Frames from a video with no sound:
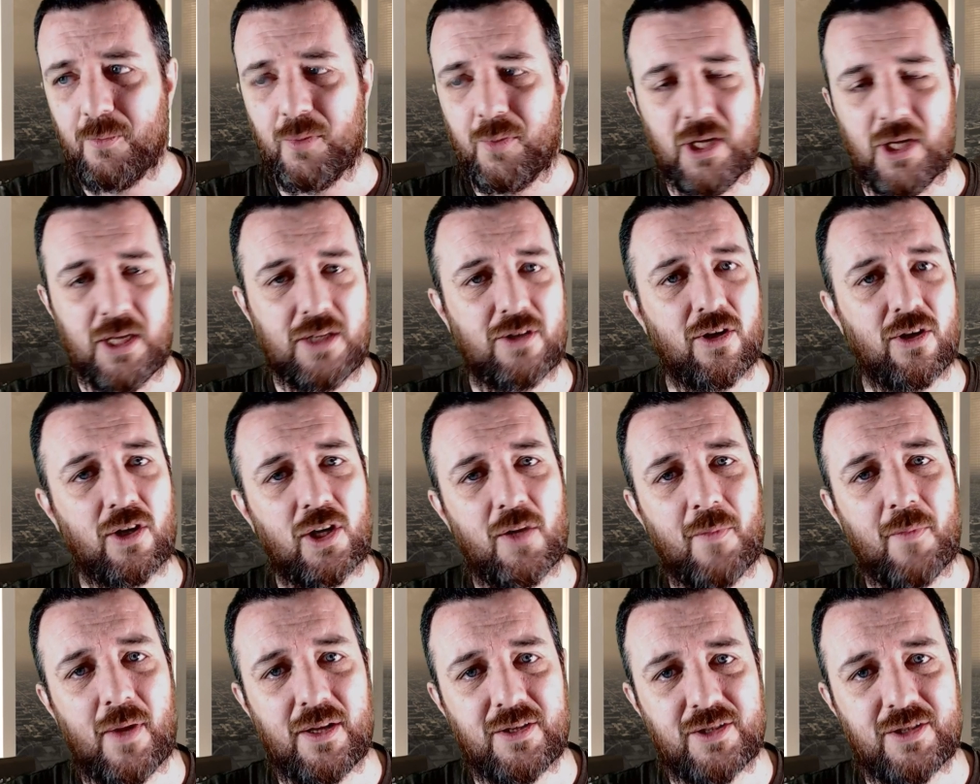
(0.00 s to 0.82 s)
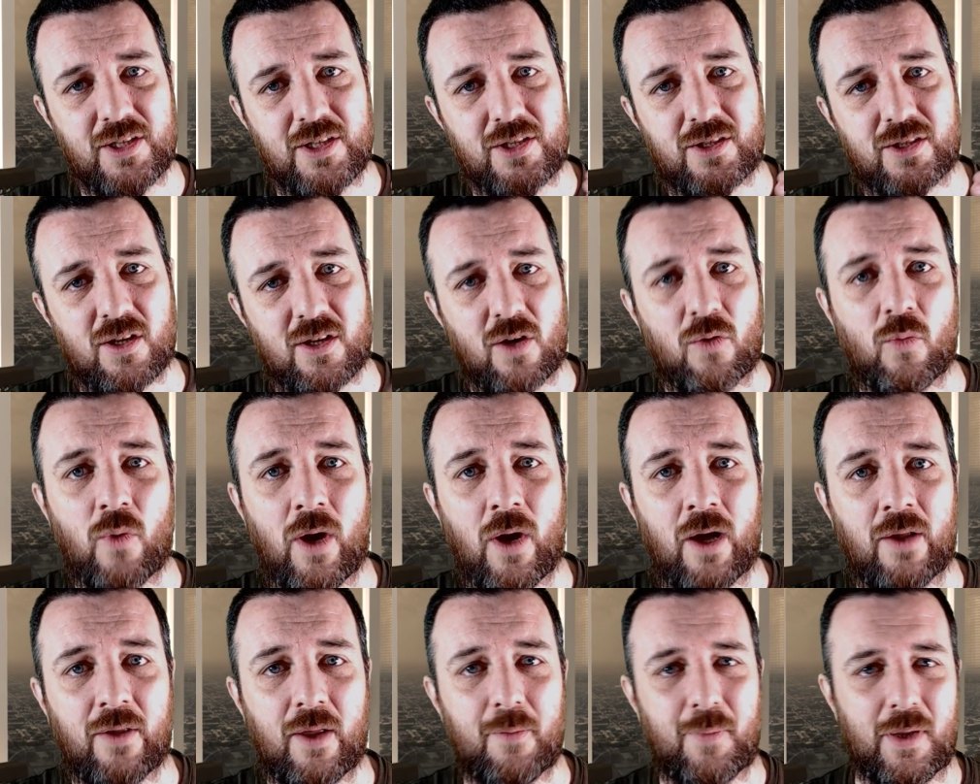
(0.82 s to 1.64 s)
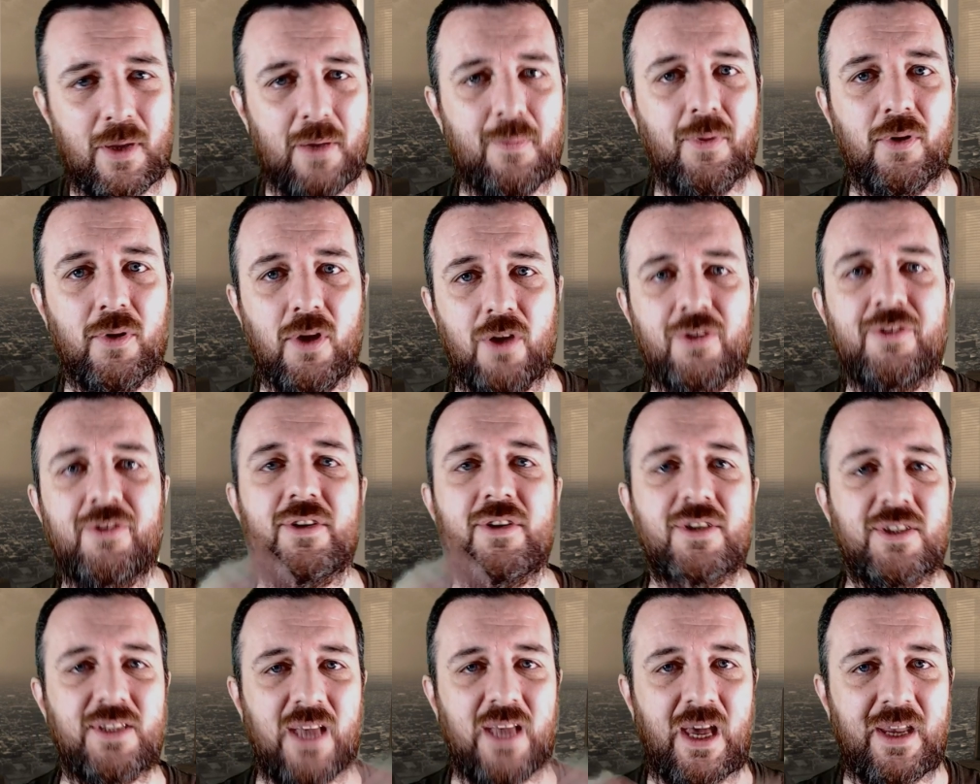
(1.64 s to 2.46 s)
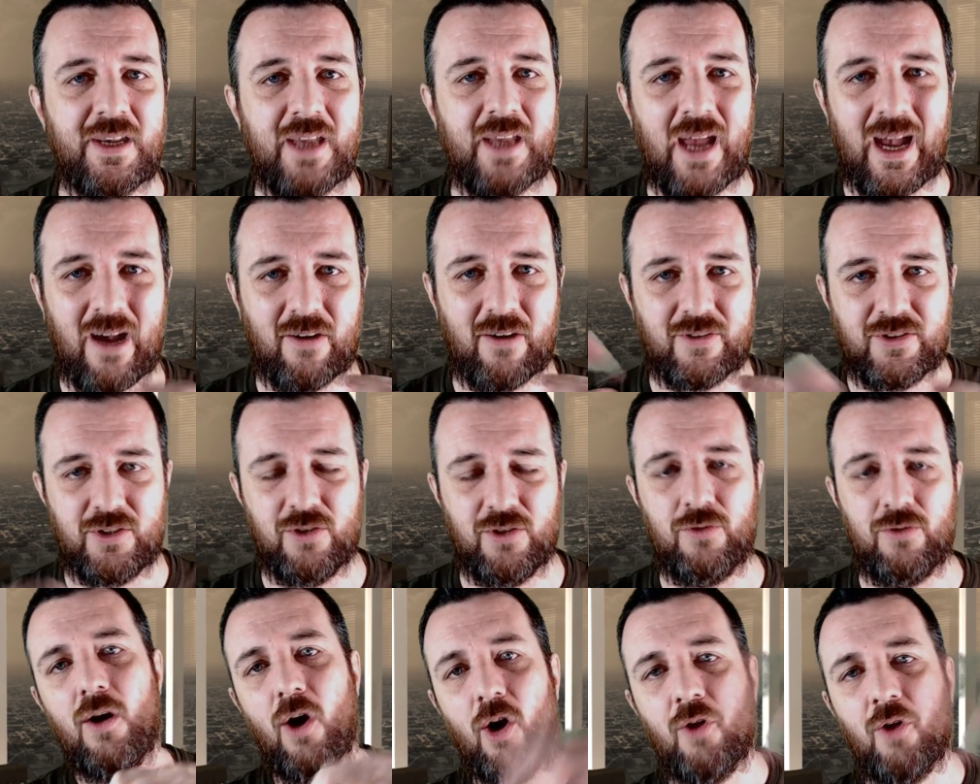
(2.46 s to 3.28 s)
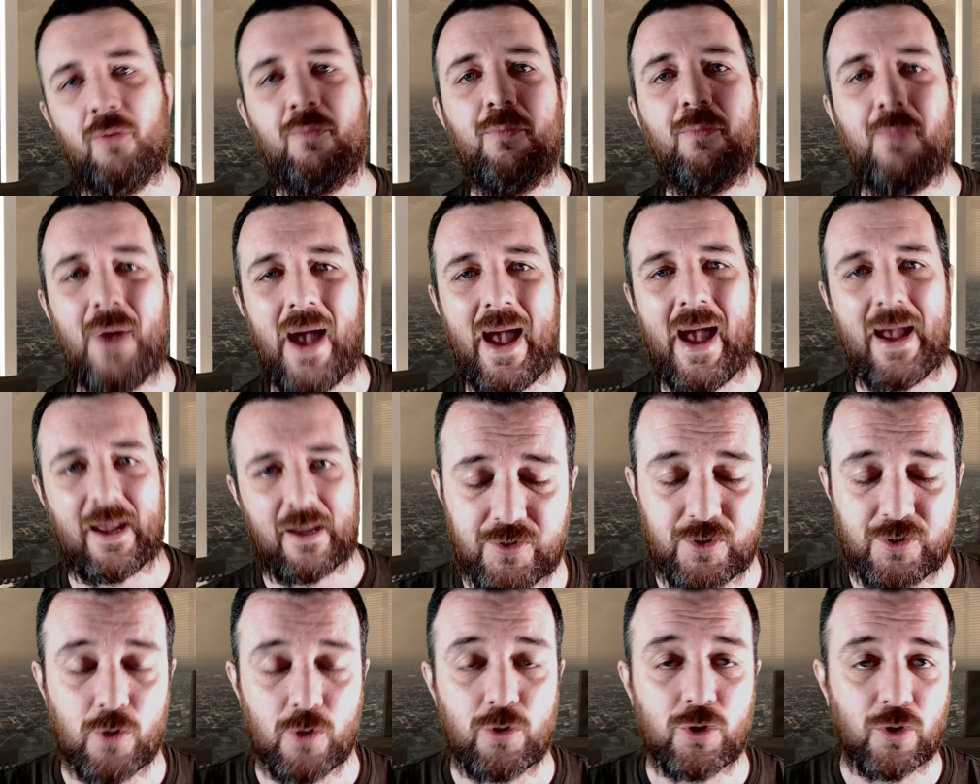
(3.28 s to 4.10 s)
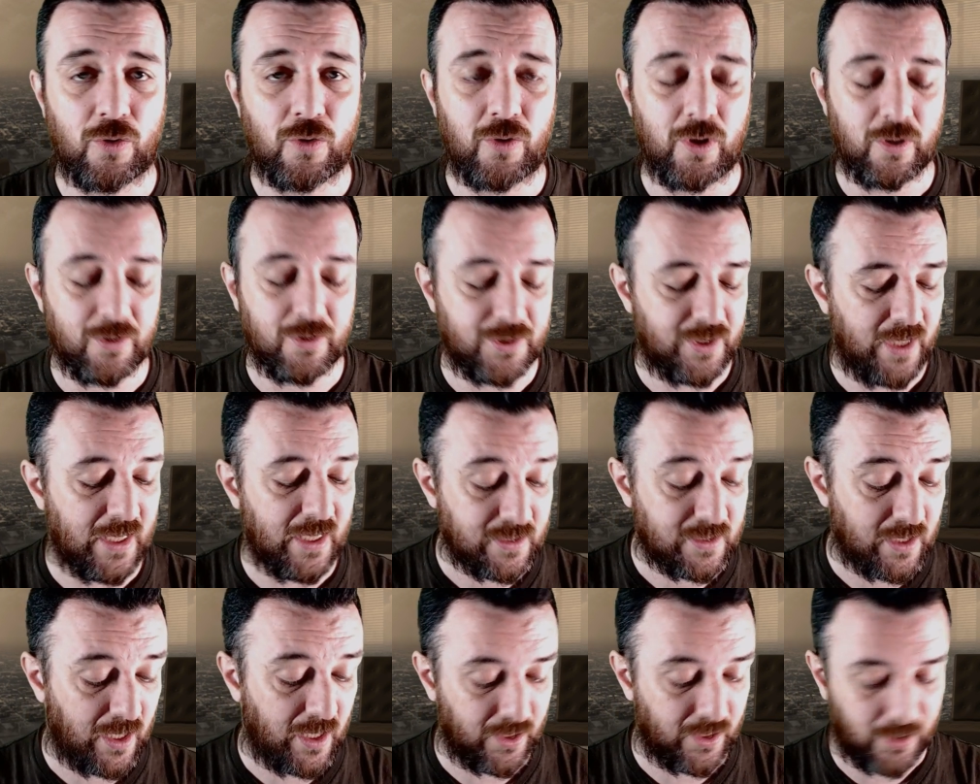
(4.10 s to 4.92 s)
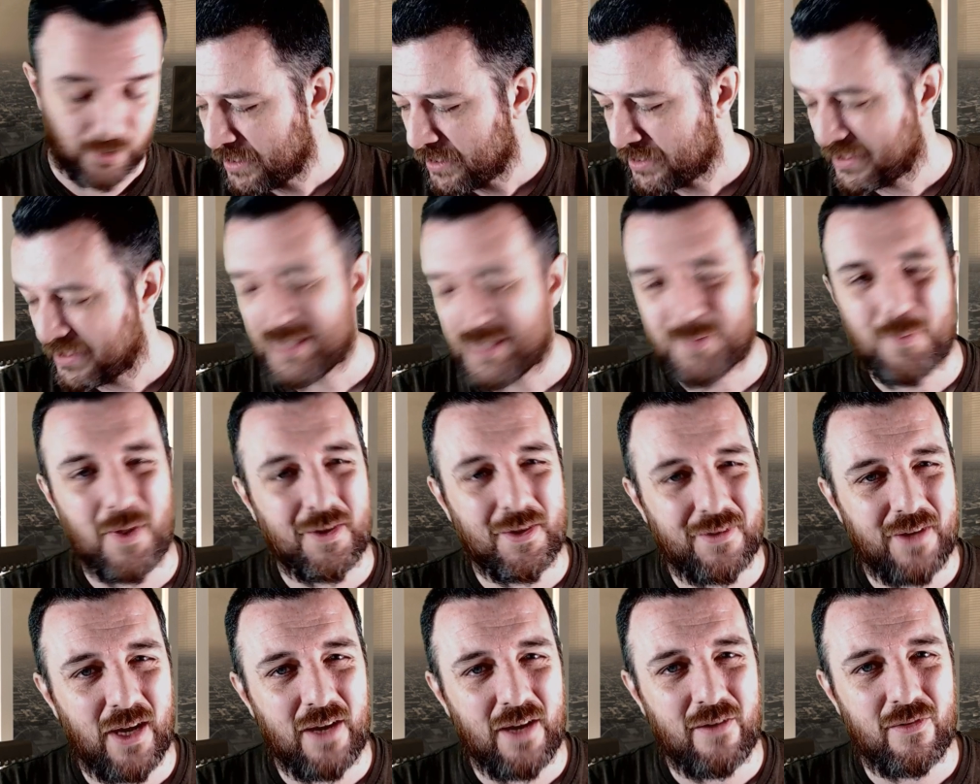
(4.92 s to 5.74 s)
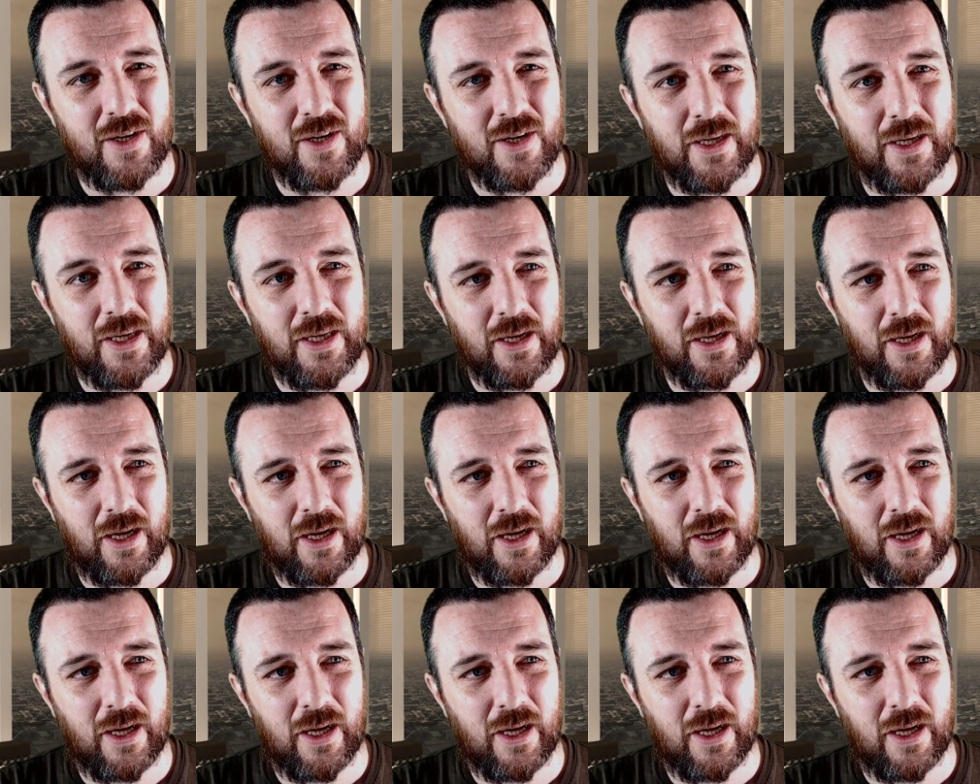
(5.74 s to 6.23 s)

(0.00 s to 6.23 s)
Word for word: But he documents it so well that people understand how to unpack tutorials. So that's kind of cool. So that's my day, really.